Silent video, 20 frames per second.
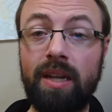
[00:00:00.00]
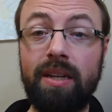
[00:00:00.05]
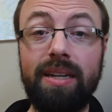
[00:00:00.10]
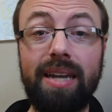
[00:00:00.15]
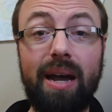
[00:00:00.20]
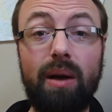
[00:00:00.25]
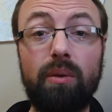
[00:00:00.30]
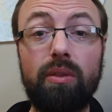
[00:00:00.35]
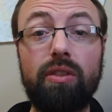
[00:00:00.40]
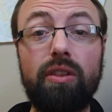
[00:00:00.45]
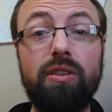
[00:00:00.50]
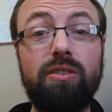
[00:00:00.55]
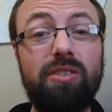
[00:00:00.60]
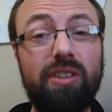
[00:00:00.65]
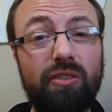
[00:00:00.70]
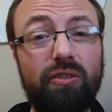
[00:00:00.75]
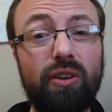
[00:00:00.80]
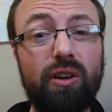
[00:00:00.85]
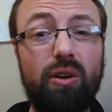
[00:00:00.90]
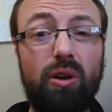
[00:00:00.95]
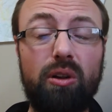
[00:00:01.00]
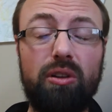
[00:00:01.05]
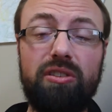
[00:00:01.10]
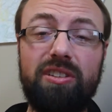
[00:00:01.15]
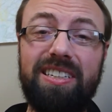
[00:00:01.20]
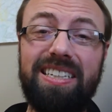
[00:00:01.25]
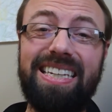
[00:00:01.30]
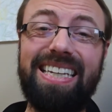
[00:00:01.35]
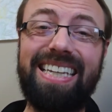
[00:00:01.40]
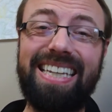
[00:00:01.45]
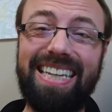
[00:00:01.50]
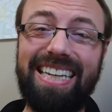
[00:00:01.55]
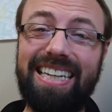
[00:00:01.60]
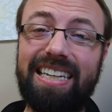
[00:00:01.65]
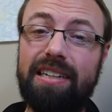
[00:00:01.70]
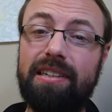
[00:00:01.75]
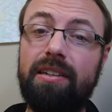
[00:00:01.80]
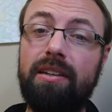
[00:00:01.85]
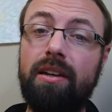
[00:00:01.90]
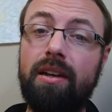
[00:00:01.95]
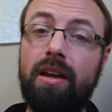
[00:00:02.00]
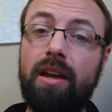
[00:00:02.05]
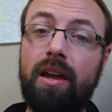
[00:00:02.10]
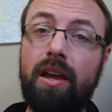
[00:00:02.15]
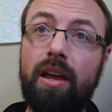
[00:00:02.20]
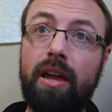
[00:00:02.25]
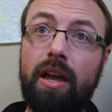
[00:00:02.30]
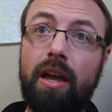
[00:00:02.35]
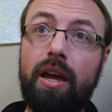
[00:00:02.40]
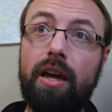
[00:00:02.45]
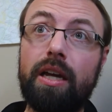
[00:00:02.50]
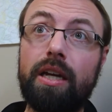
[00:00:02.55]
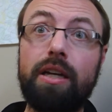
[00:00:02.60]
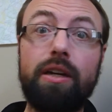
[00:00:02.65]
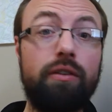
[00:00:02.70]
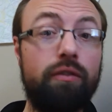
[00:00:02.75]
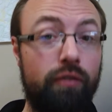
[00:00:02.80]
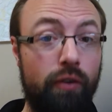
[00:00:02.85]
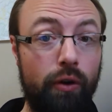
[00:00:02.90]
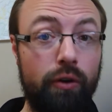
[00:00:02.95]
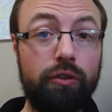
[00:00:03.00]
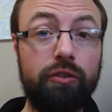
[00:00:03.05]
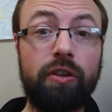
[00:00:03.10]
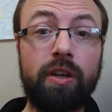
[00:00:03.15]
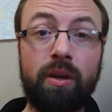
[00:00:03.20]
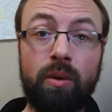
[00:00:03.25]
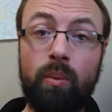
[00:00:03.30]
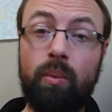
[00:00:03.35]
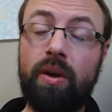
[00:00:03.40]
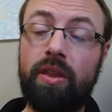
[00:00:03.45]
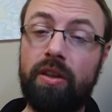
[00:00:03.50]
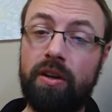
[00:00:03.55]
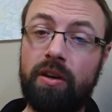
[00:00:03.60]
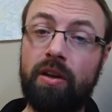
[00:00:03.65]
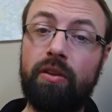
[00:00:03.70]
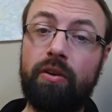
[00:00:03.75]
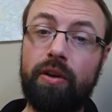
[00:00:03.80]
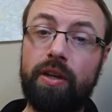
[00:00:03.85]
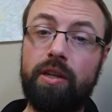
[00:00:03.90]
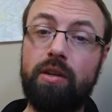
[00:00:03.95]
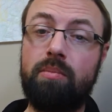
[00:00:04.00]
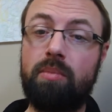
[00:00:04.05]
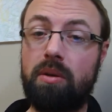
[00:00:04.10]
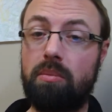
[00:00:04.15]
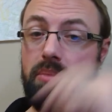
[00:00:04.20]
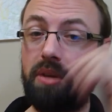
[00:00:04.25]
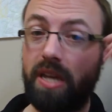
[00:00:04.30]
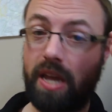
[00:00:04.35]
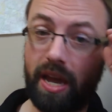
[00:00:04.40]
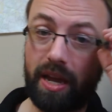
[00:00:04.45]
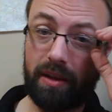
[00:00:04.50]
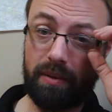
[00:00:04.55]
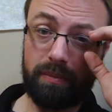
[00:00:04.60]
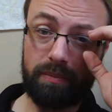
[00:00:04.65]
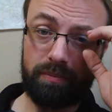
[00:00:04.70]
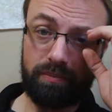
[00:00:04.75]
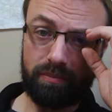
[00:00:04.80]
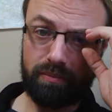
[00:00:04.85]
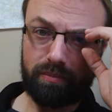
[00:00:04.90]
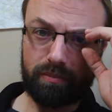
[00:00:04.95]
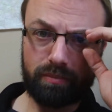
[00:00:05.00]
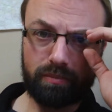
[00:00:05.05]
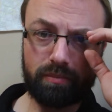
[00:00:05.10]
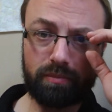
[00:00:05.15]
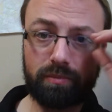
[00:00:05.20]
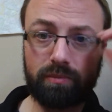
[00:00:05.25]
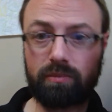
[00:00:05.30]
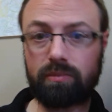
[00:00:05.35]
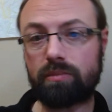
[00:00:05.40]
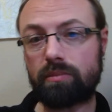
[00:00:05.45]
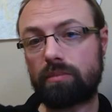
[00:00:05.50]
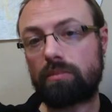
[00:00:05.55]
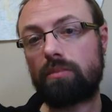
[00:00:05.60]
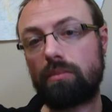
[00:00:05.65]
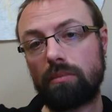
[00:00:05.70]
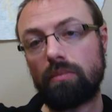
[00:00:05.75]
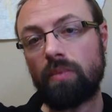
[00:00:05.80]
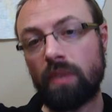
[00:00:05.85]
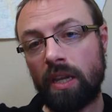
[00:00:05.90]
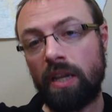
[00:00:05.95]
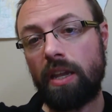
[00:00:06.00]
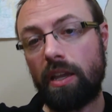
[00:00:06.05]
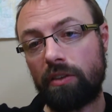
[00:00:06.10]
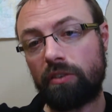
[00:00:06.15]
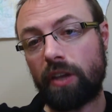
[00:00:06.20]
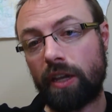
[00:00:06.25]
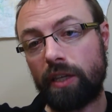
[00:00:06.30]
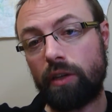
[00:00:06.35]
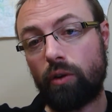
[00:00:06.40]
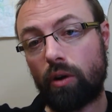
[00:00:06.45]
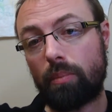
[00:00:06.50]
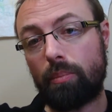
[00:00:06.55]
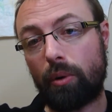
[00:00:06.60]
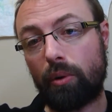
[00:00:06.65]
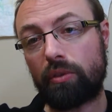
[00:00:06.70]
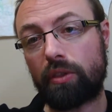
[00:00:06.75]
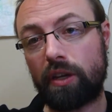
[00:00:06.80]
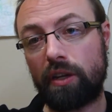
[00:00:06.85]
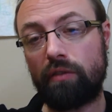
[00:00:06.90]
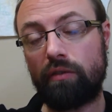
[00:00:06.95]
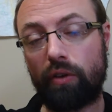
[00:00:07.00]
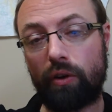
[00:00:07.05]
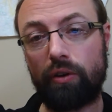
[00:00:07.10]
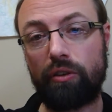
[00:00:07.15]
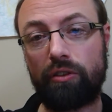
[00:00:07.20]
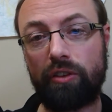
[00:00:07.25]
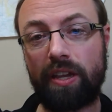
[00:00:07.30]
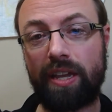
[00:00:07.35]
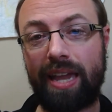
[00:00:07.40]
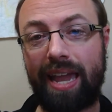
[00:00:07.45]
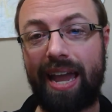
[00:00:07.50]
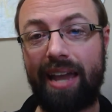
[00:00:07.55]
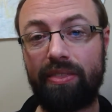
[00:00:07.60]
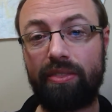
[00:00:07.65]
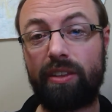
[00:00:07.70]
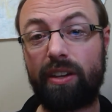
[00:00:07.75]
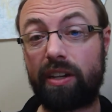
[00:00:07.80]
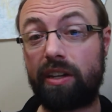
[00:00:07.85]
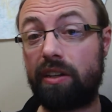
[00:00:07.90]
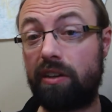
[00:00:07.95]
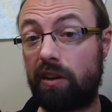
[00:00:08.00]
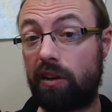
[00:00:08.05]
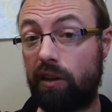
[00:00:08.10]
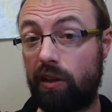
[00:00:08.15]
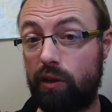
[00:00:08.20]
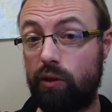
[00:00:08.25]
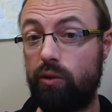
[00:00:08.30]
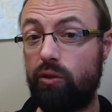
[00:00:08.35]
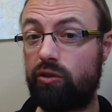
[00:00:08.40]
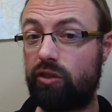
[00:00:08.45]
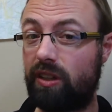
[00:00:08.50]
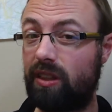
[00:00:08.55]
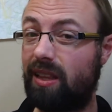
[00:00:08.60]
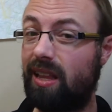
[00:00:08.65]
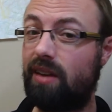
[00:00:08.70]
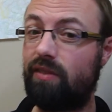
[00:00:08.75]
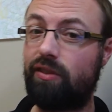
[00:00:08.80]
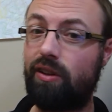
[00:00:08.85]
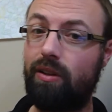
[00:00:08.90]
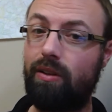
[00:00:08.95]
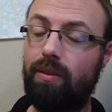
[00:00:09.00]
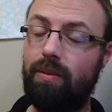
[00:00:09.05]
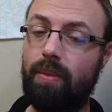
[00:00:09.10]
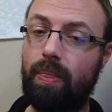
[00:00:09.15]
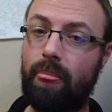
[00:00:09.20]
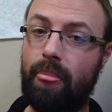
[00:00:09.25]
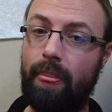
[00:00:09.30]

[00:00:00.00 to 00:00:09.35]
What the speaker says: Now, the difficulty in conversing with another human being is that you're both conversing at the conclusion level,